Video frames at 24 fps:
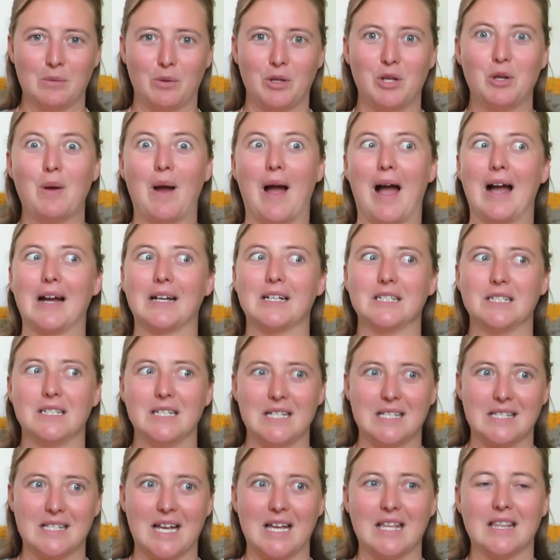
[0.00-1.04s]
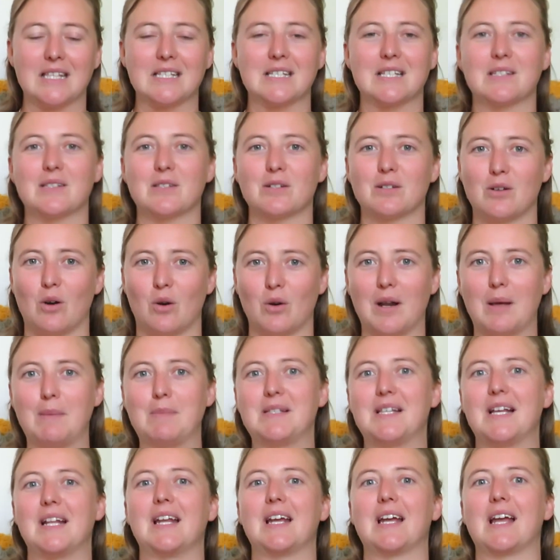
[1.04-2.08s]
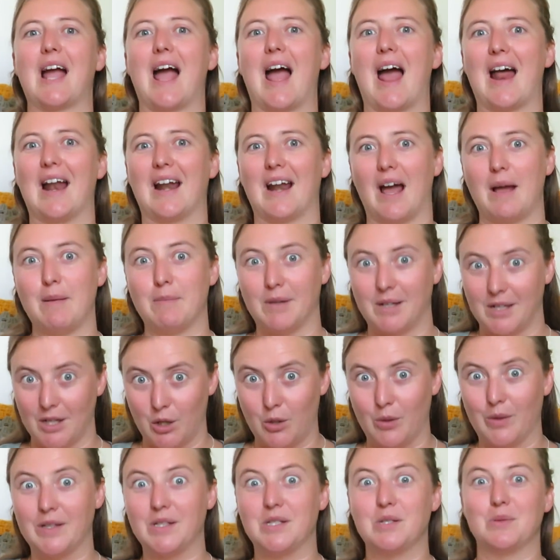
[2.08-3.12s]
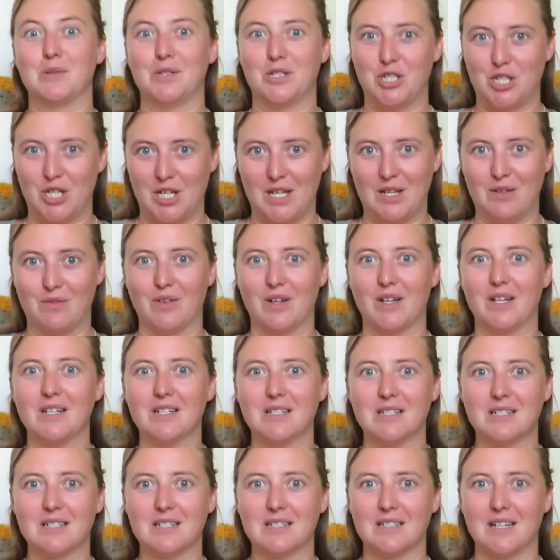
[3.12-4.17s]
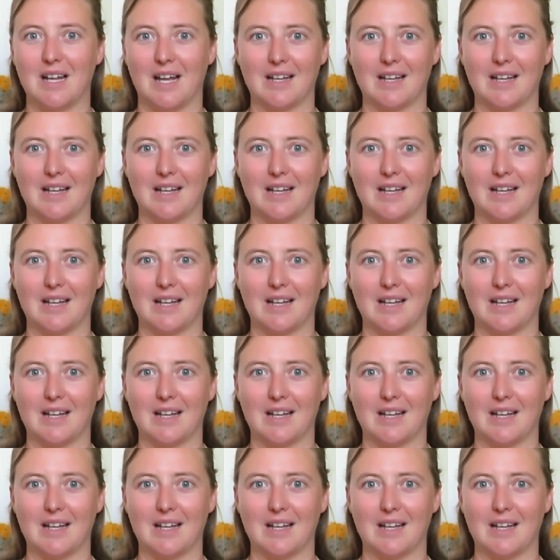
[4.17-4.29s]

Where you actually say, this is the goal I'm setting and I'm going to achieve it,